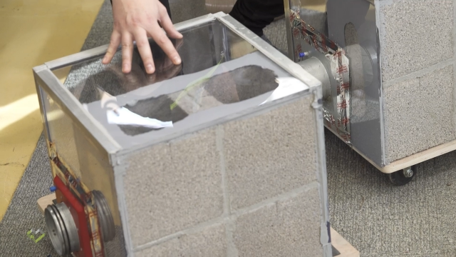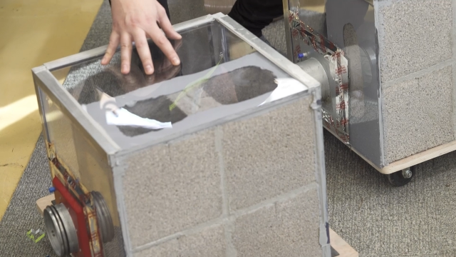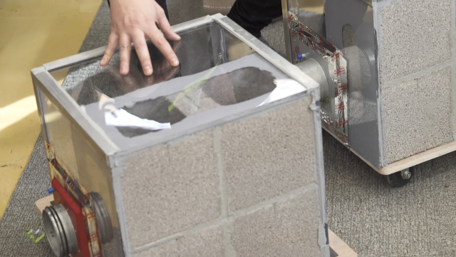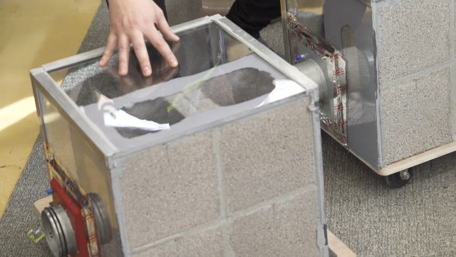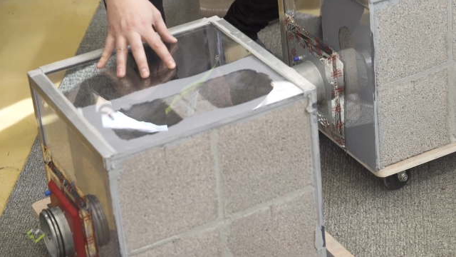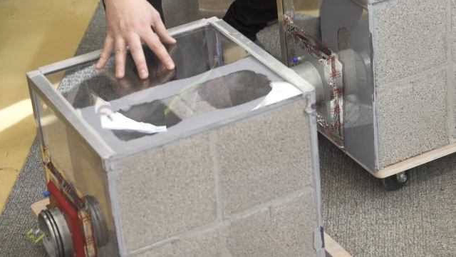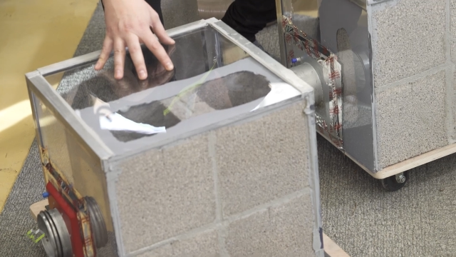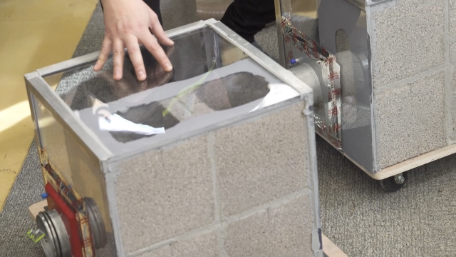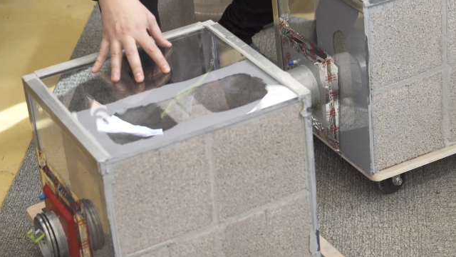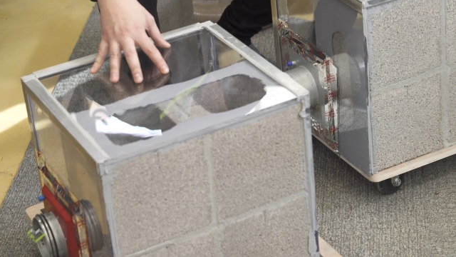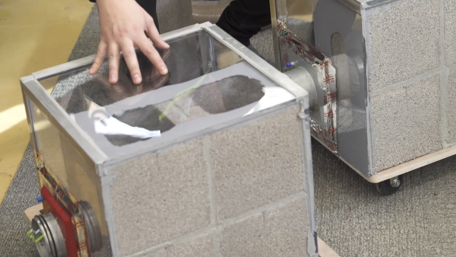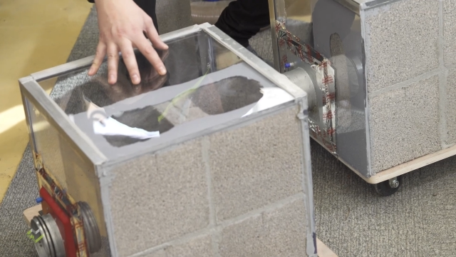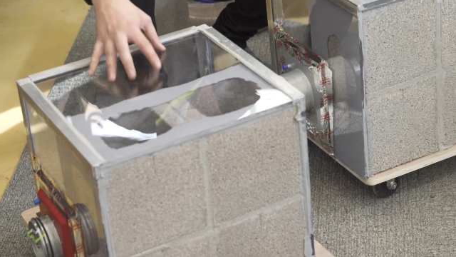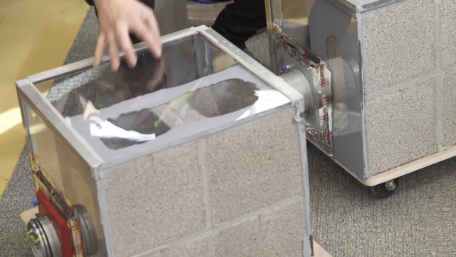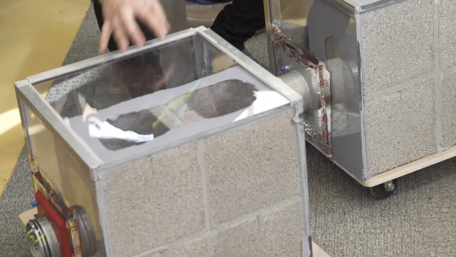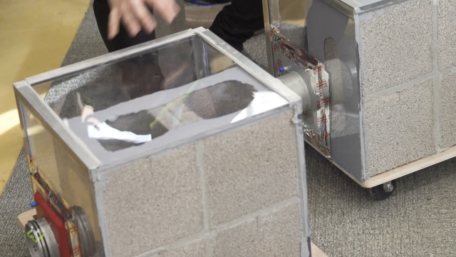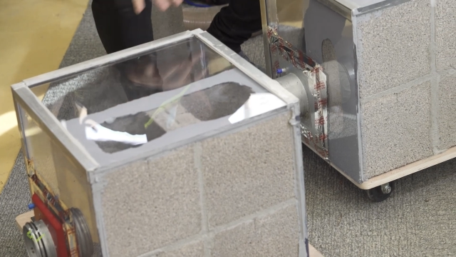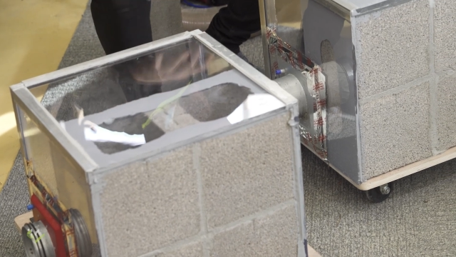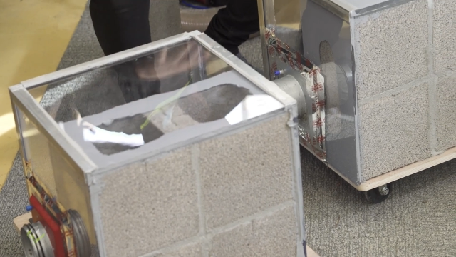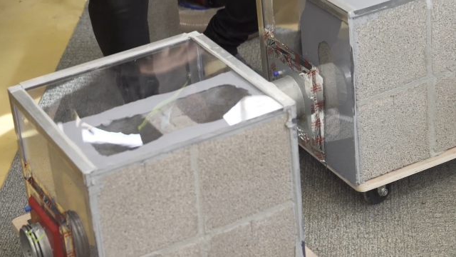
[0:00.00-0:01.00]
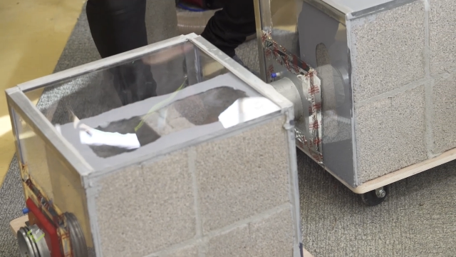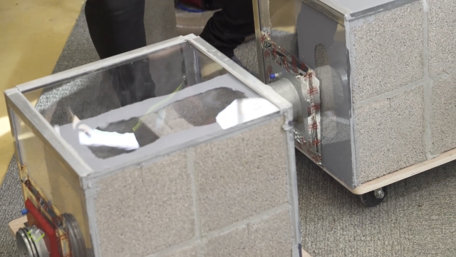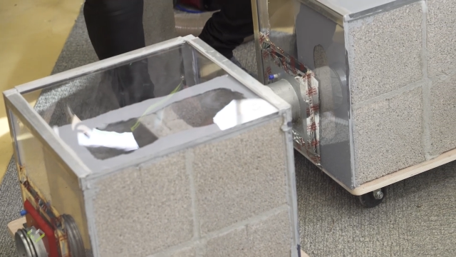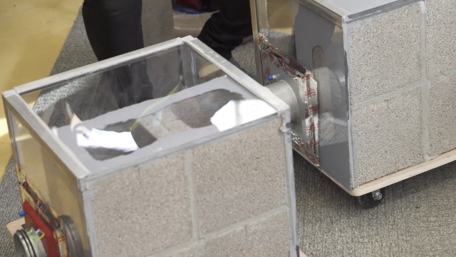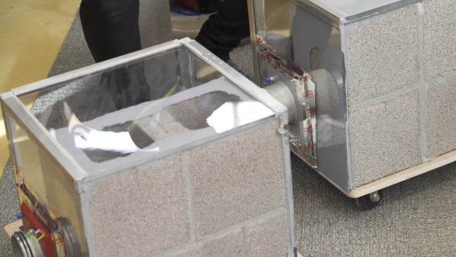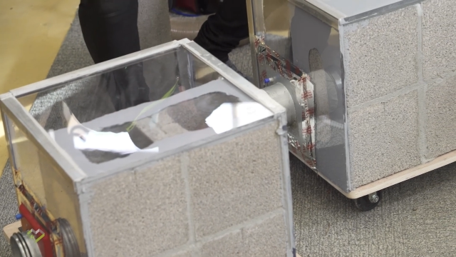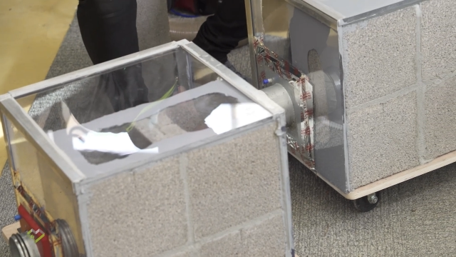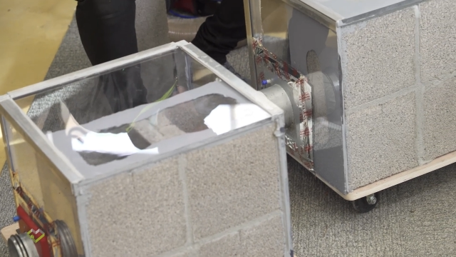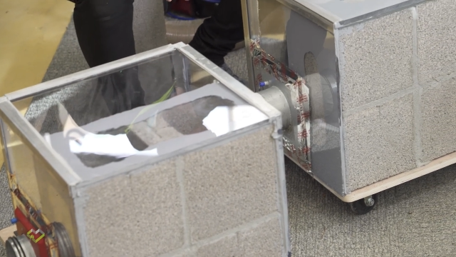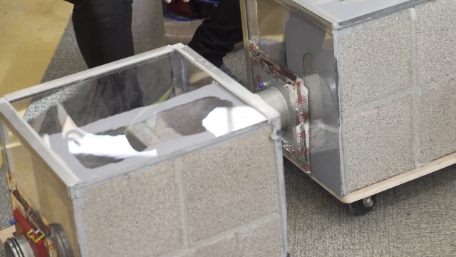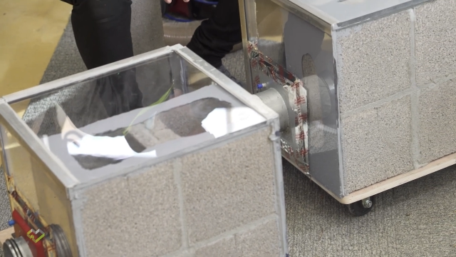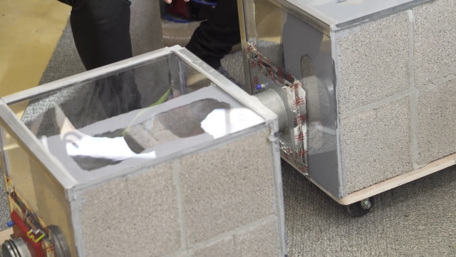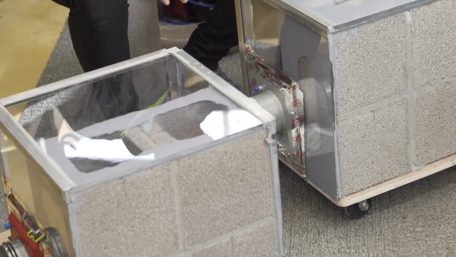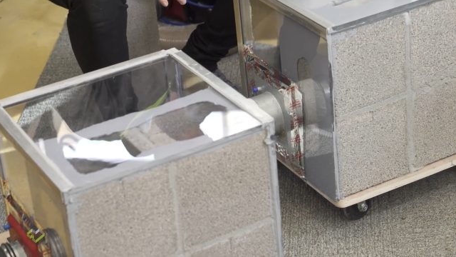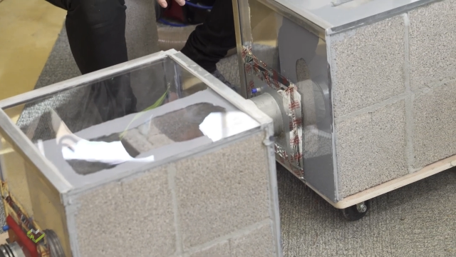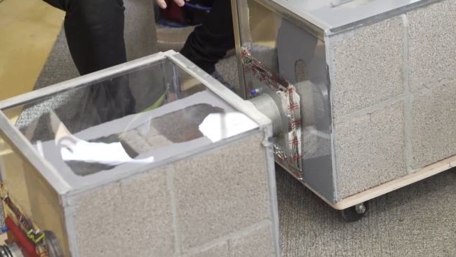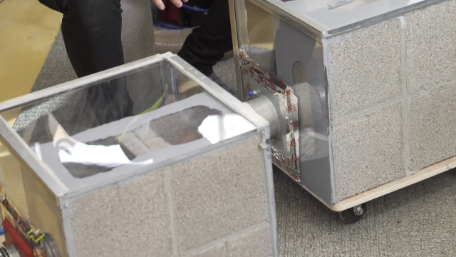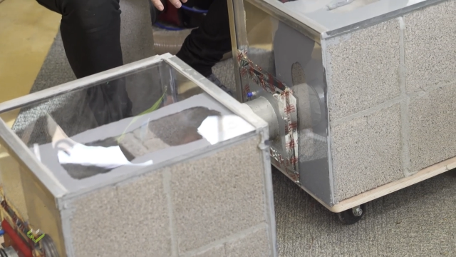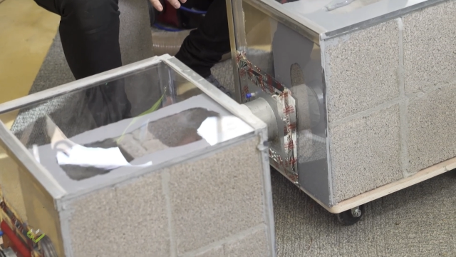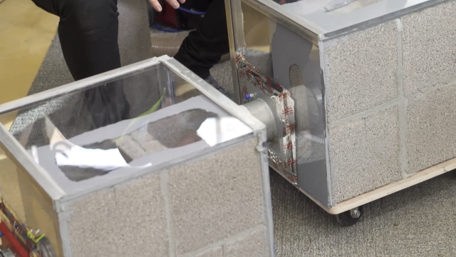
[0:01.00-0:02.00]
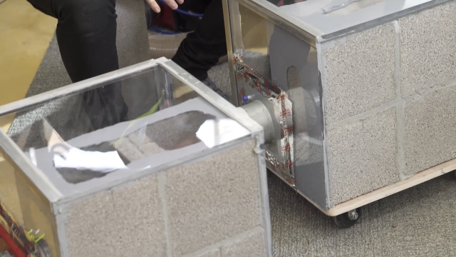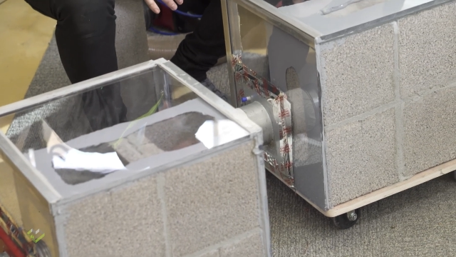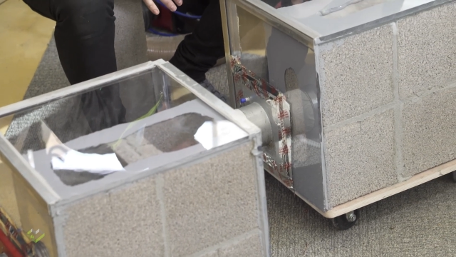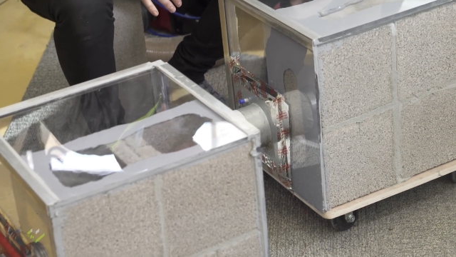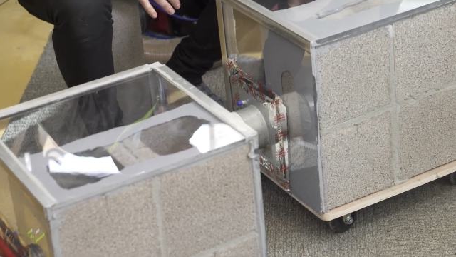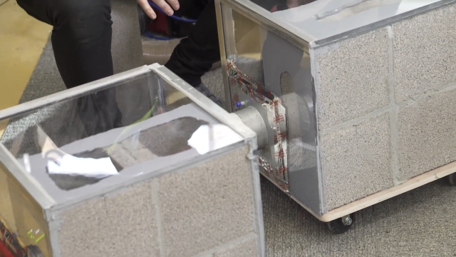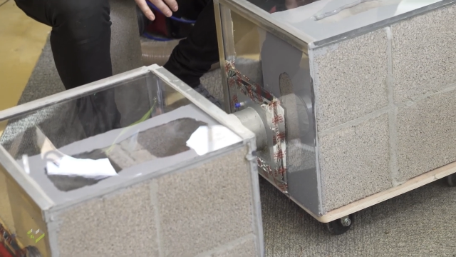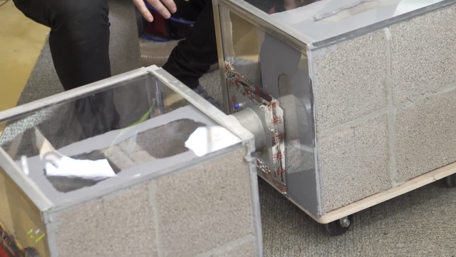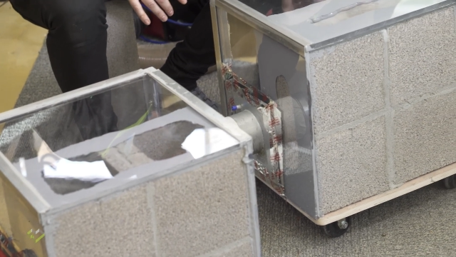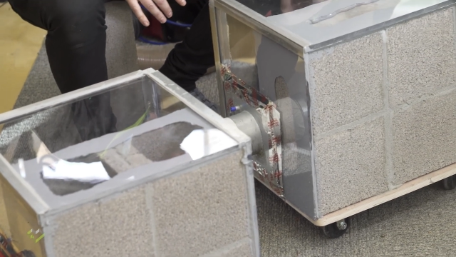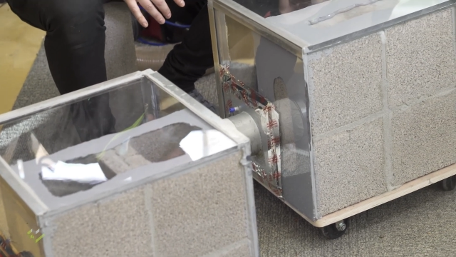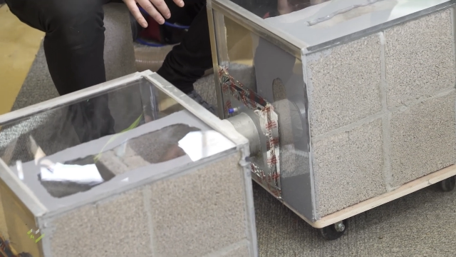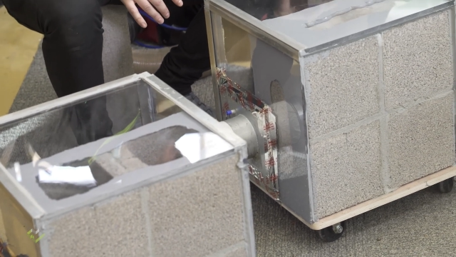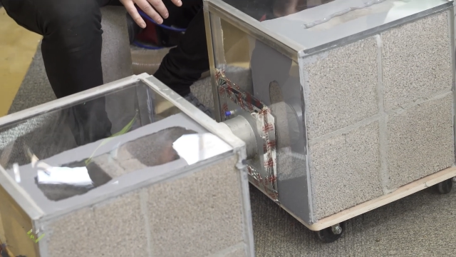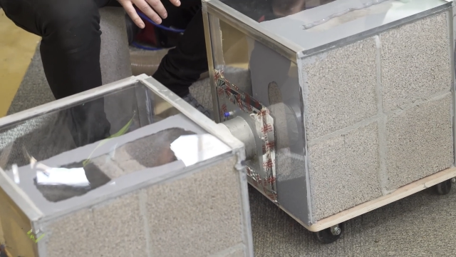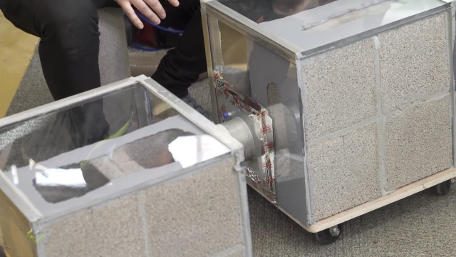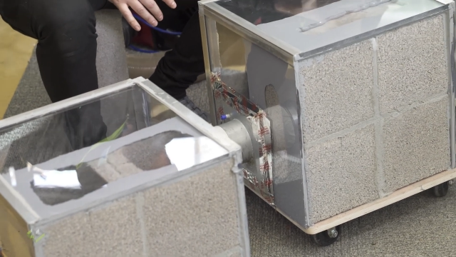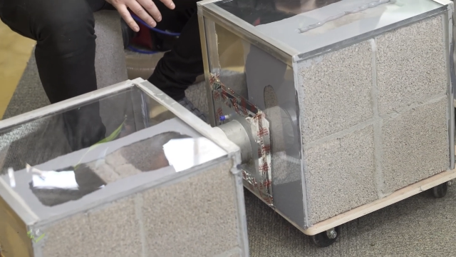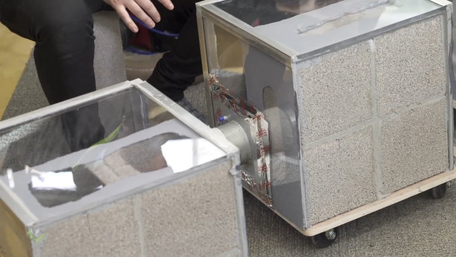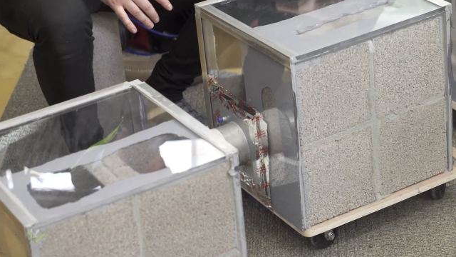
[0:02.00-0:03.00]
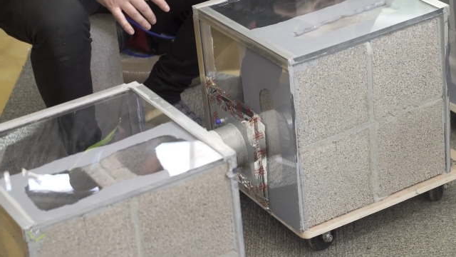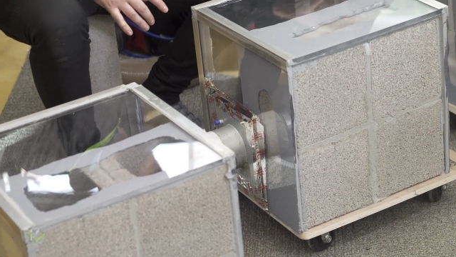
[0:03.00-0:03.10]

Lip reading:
(no speaker visible)